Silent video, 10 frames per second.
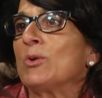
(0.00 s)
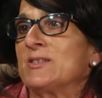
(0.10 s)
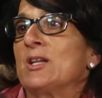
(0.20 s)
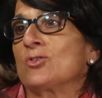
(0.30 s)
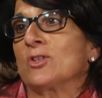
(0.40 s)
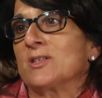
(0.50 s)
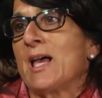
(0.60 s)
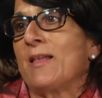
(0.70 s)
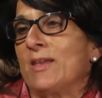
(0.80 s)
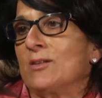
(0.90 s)
how essential is
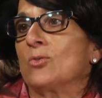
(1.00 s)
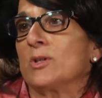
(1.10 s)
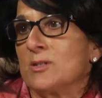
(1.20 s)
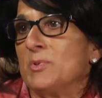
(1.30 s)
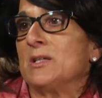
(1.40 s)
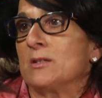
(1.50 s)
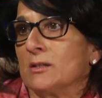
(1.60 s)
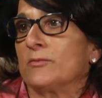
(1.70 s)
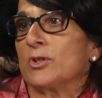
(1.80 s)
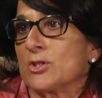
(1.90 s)
that then going to be in
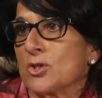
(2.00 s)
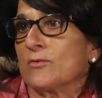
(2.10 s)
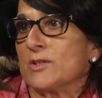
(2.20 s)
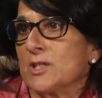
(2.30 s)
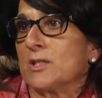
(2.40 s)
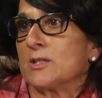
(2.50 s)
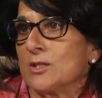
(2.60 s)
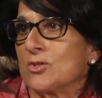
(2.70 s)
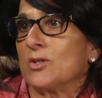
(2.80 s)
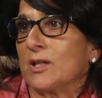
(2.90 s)
delivering
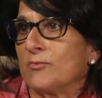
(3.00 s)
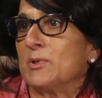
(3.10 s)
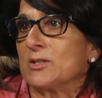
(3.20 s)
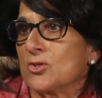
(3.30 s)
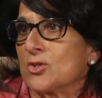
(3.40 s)
services to Street Life